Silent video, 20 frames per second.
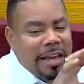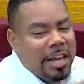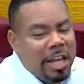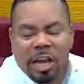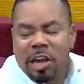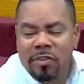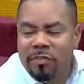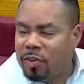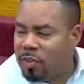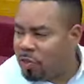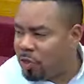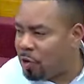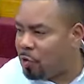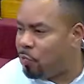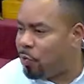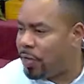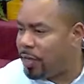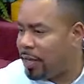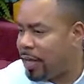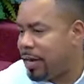even though
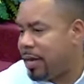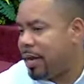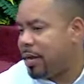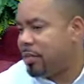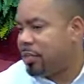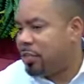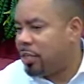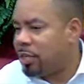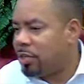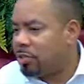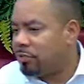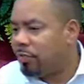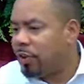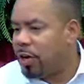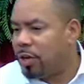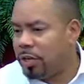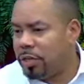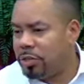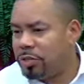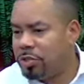we are letting ourselves
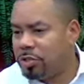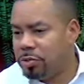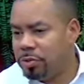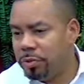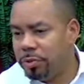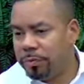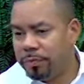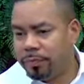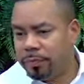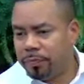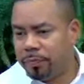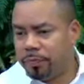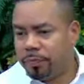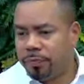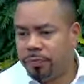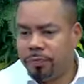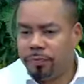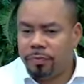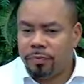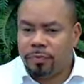fall into it.
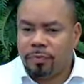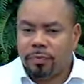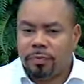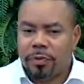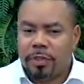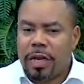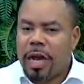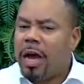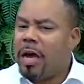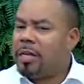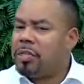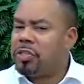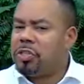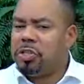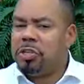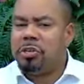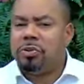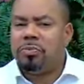God is still